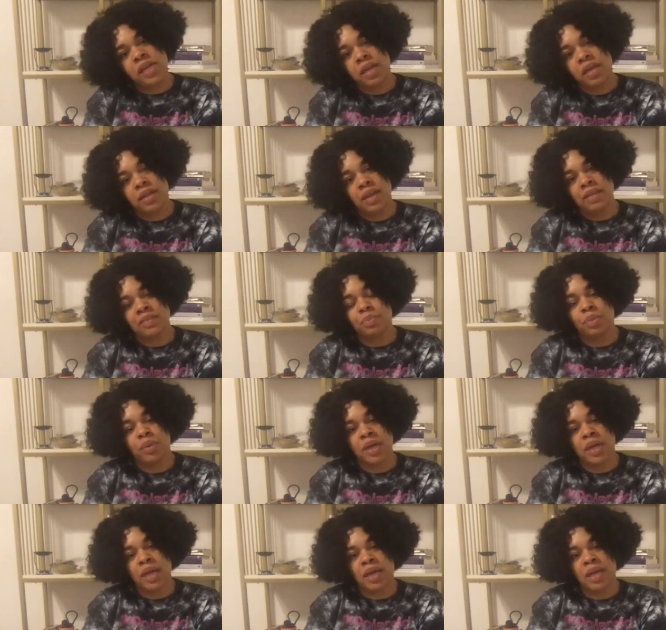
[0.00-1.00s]
that's
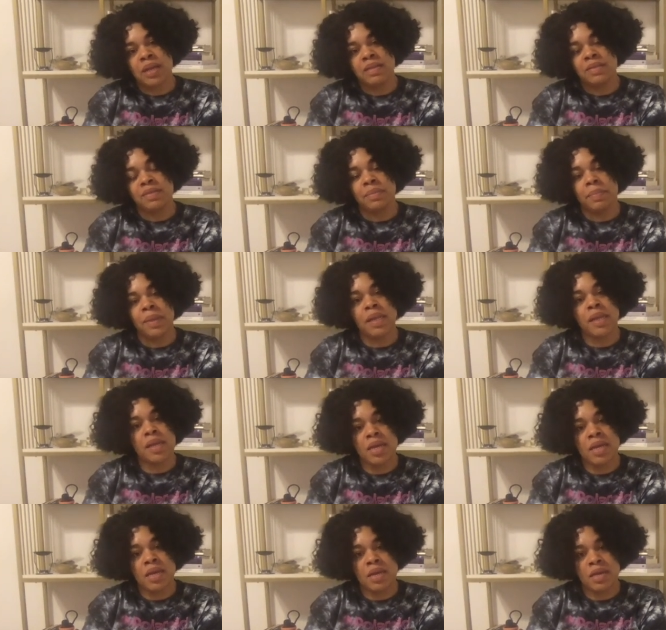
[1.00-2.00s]
bringing in
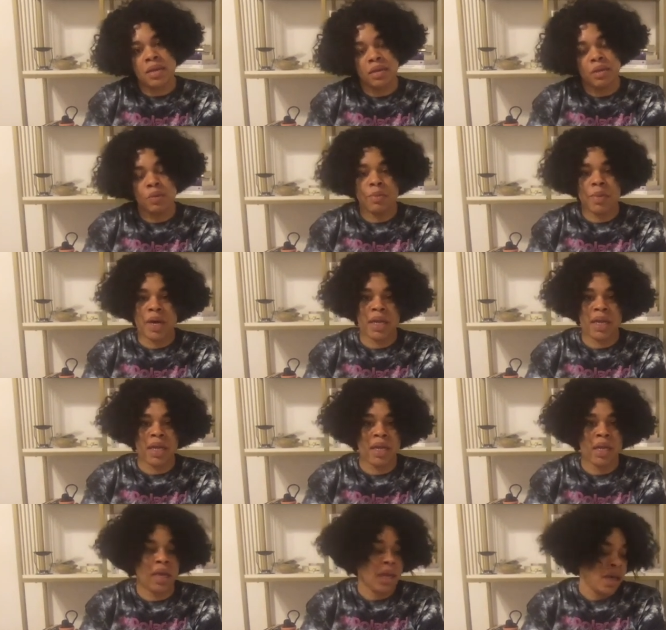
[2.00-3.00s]
stability, new
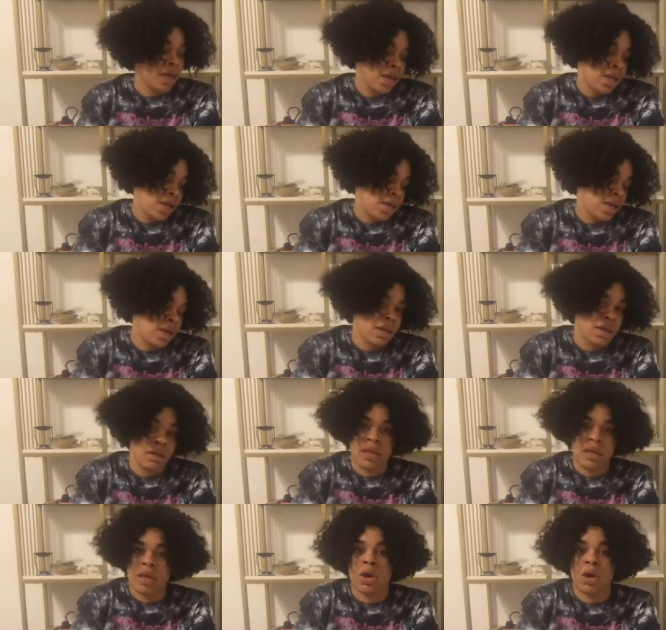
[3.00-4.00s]
money, and
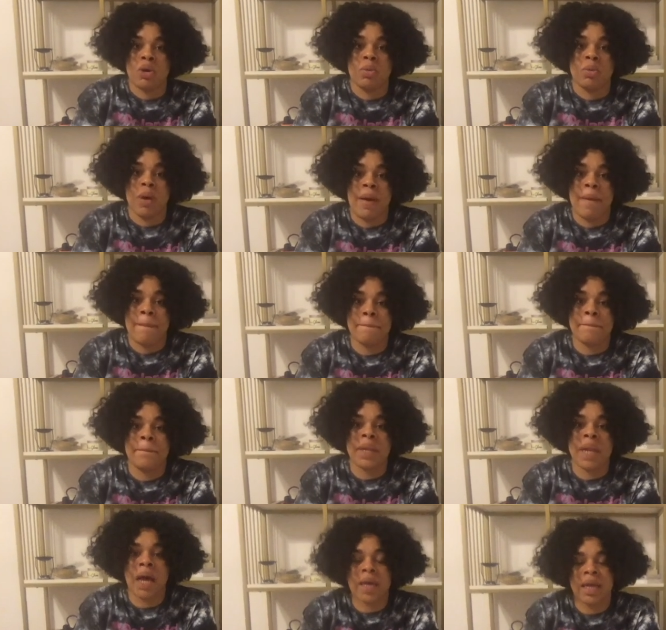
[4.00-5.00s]

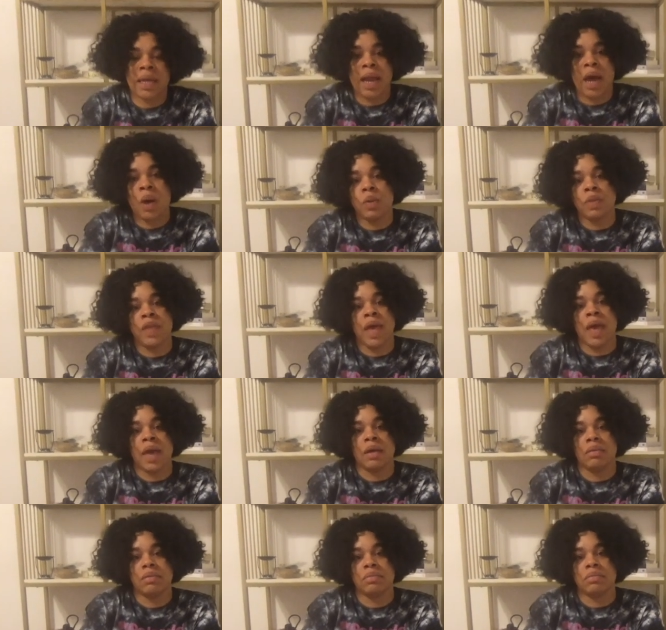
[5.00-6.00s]
blocking out that
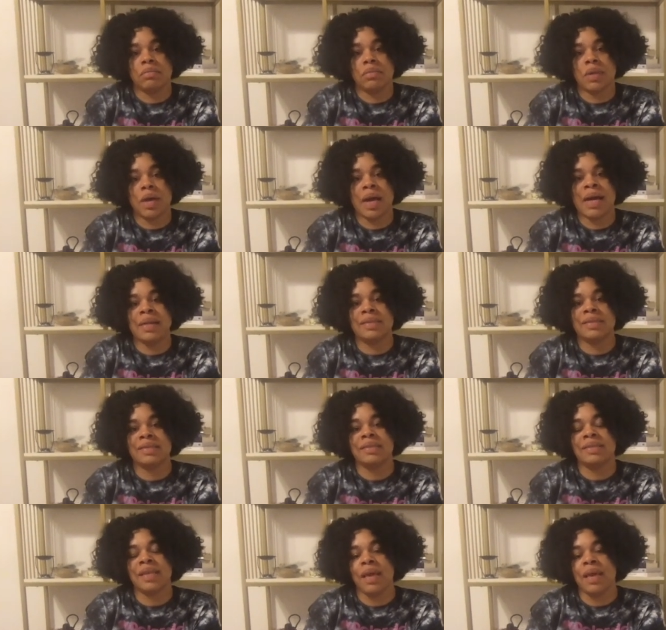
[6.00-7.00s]

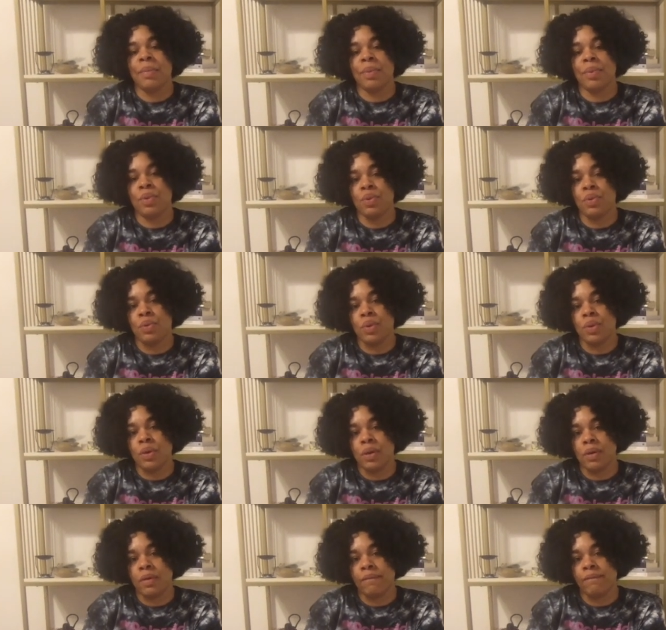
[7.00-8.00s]
unstable,
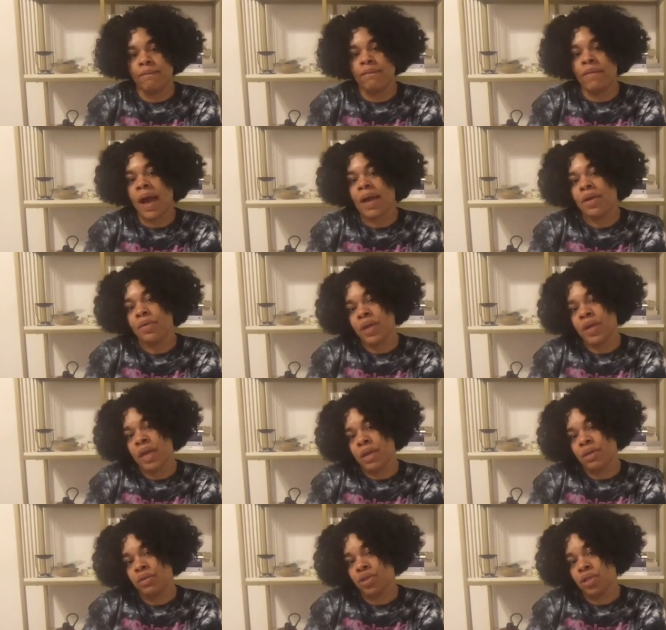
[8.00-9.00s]
fiery
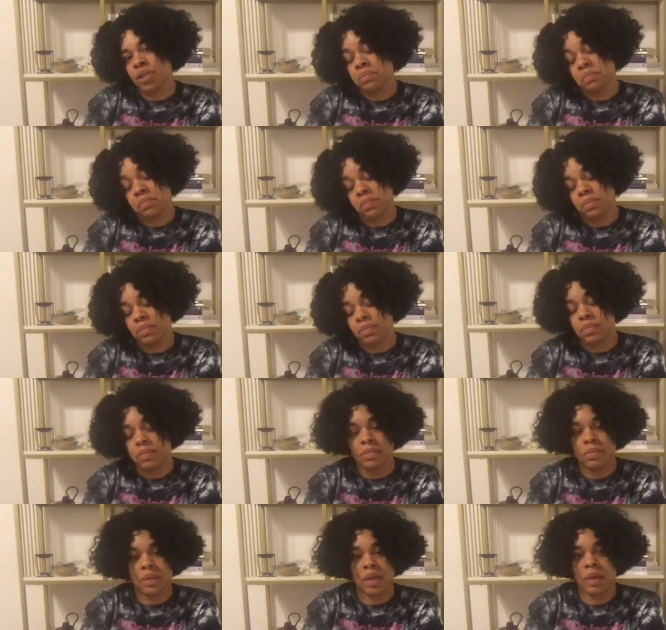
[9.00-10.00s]
energy.
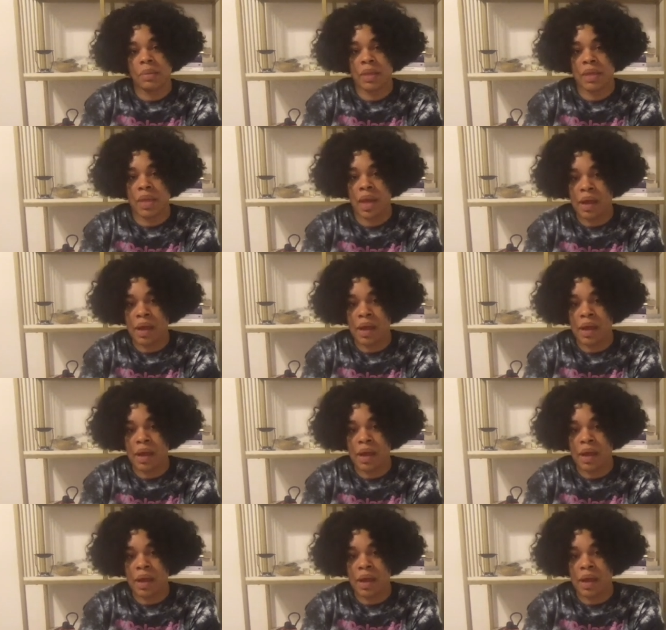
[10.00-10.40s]
Could be that,